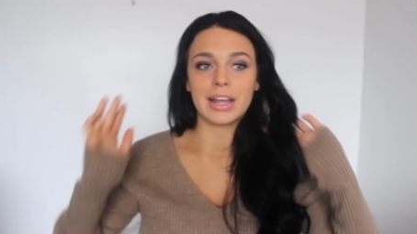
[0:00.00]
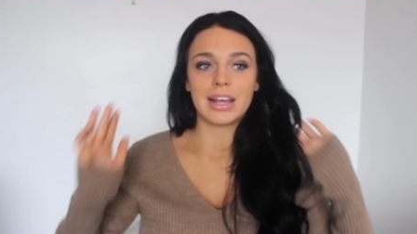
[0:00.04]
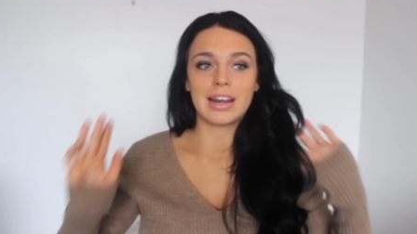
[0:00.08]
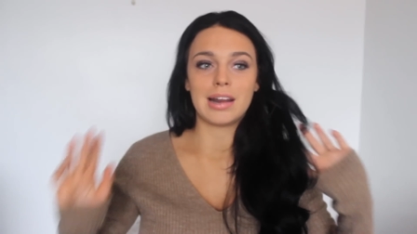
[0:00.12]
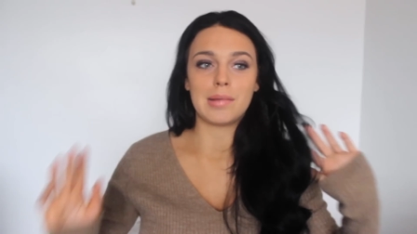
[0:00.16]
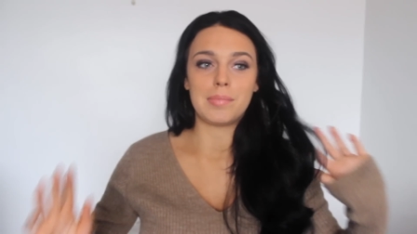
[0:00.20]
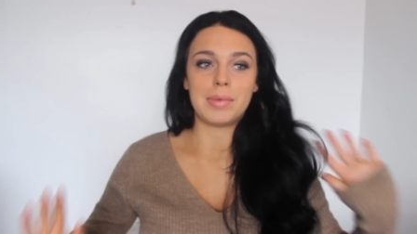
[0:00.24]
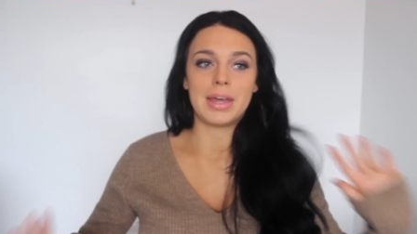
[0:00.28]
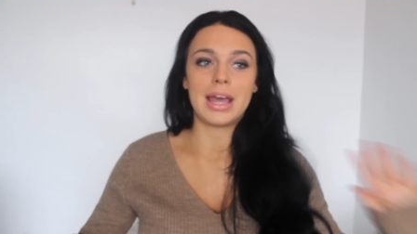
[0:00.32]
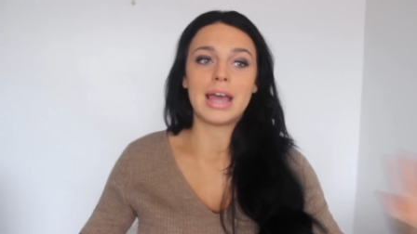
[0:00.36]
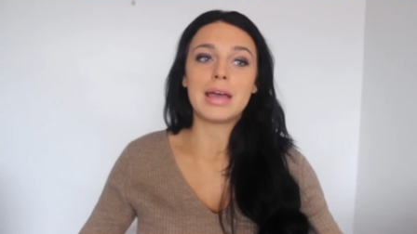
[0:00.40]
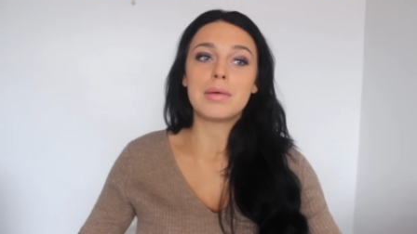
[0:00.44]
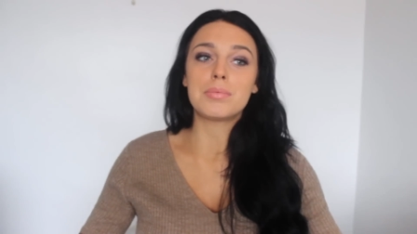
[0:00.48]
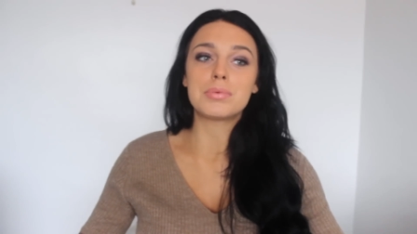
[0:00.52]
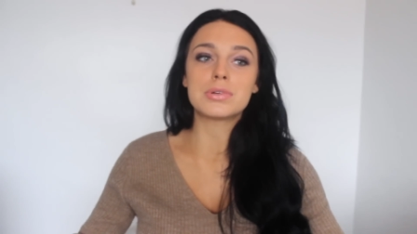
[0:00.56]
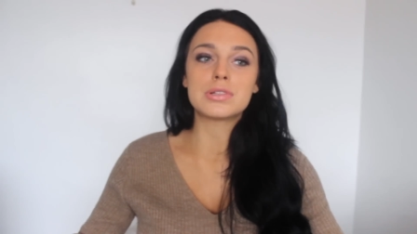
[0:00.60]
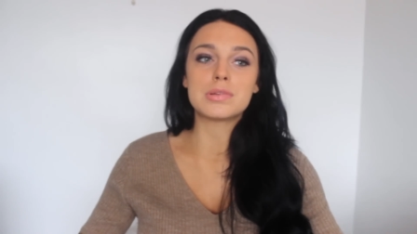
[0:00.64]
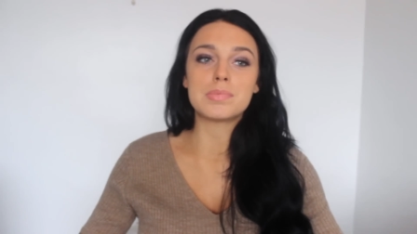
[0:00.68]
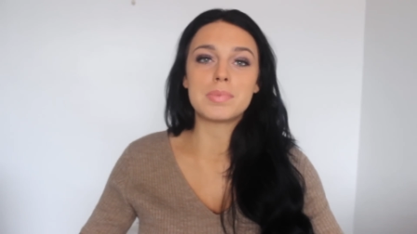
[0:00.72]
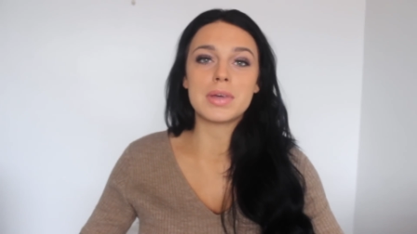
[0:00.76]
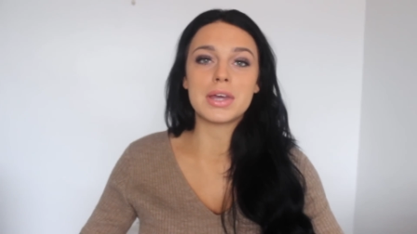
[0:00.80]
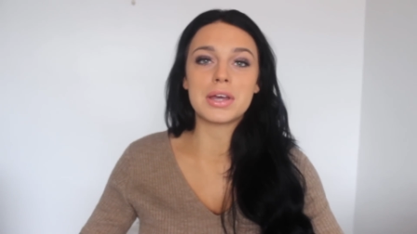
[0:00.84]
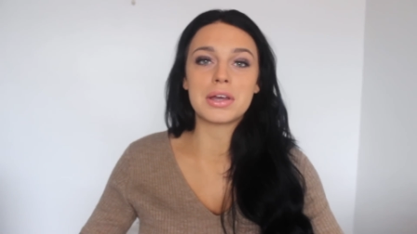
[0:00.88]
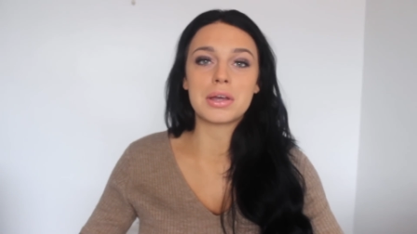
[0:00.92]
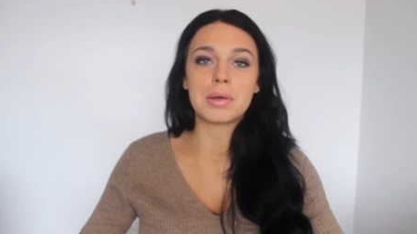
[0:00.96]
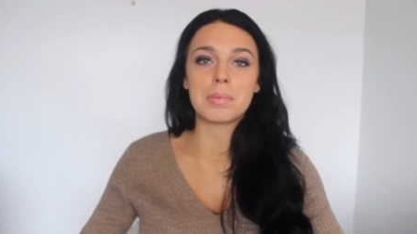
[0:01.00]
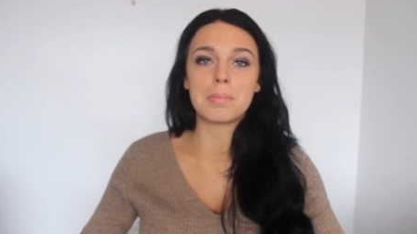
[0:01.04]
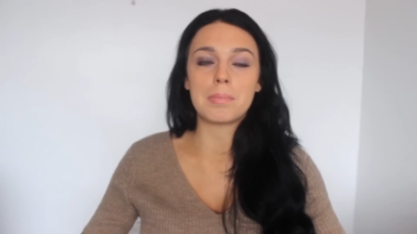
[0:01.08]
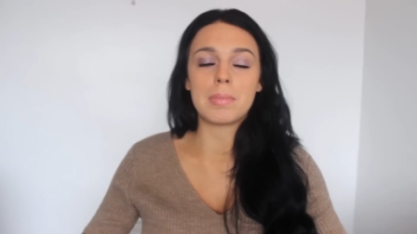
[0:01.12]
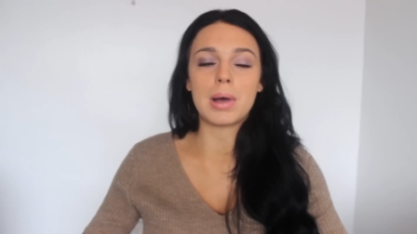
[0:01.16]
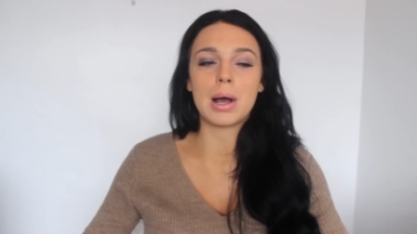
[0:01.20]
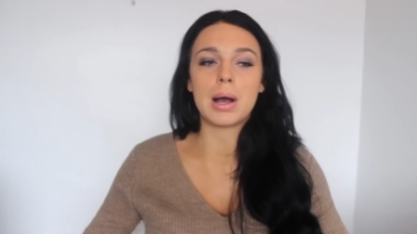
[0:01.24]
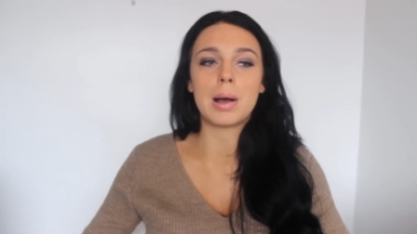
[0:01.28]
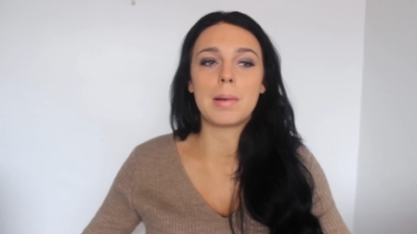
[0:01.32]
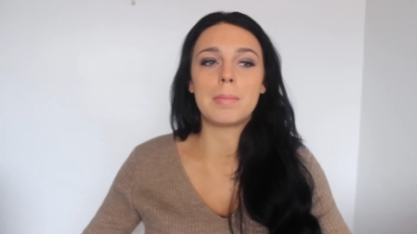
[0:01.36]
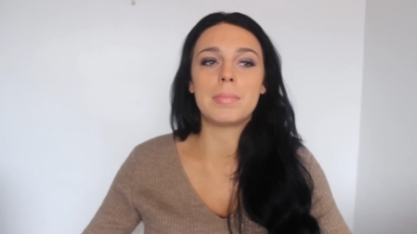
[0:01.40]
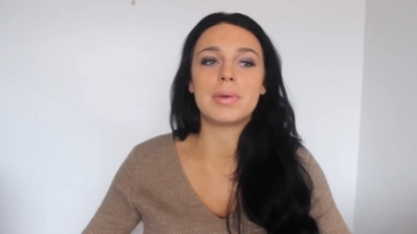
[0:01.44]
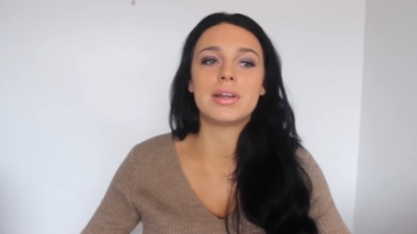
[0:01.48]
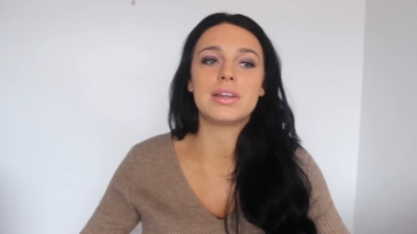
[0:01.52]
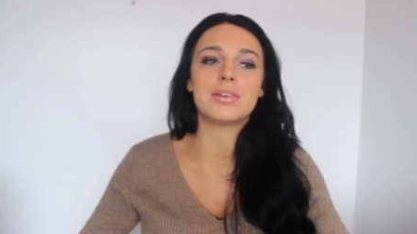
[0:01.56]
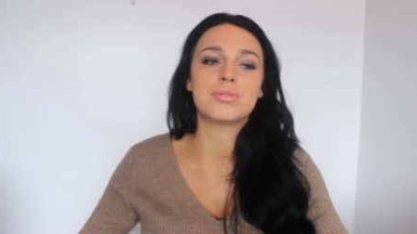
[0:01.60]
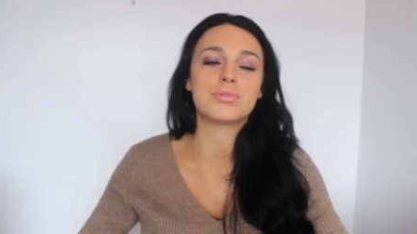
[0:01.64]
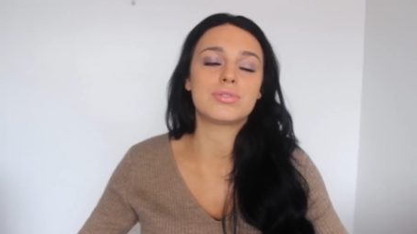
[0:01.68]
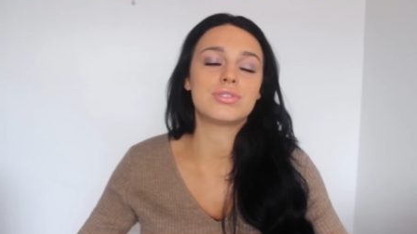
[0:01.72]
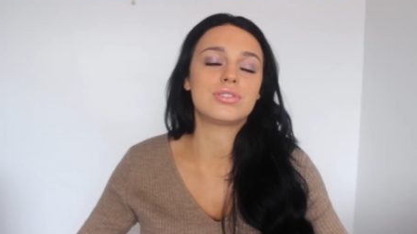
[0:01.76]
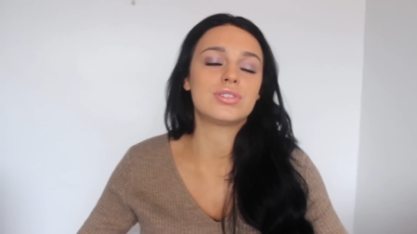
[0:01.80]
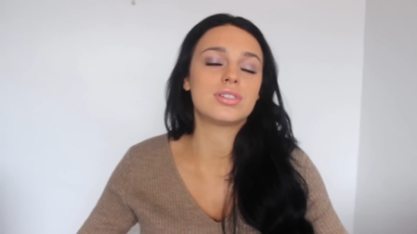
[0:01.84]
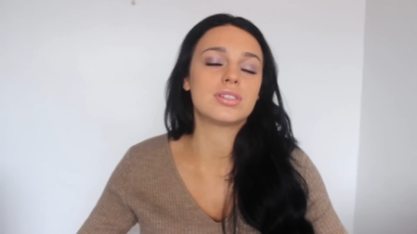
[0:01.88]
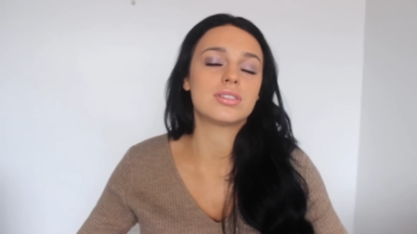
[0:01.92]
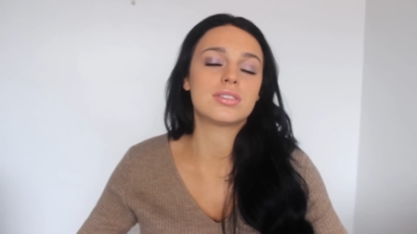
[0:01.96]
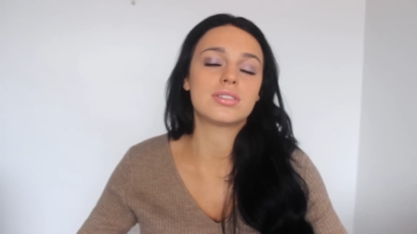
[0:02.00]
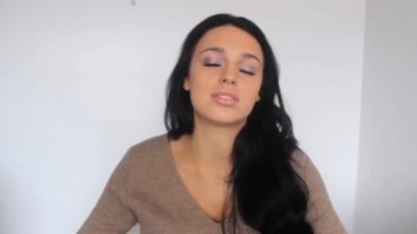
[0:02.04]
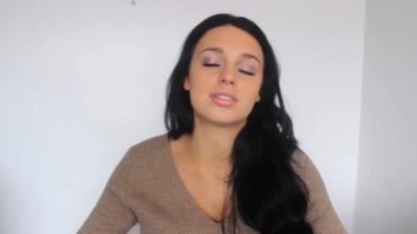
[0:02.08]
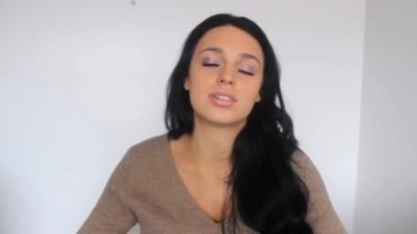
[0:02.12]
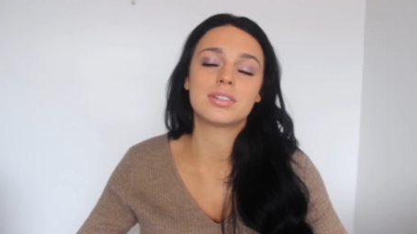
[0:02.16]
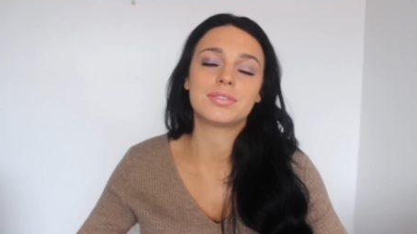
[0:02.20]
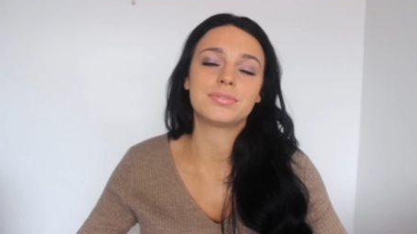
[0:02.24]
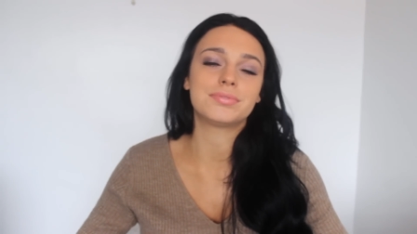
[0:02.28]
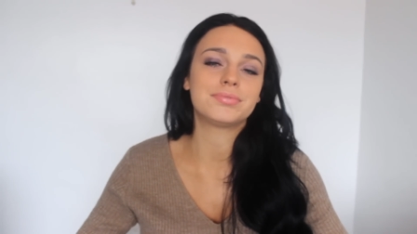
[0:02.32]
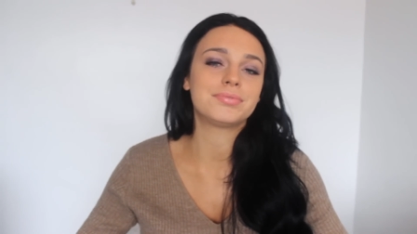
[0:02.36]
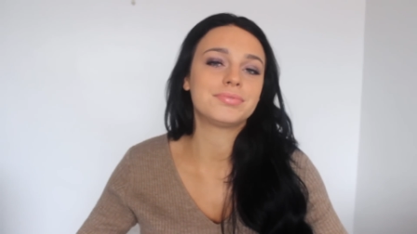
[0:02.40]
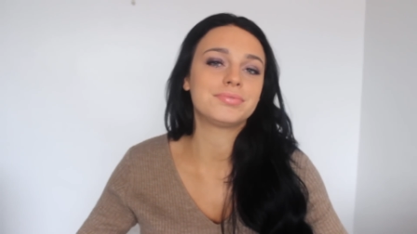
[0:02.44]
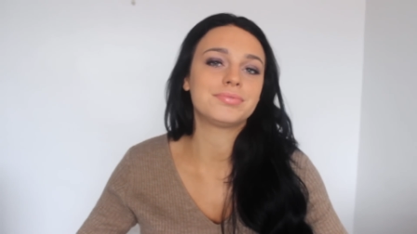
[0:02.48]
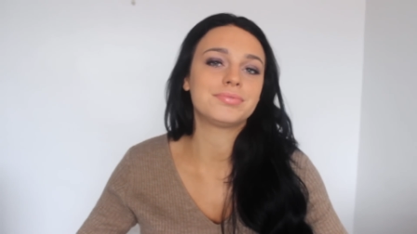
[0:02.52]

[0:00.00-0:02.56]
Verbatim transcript: I going to be able to be a good mum and it was just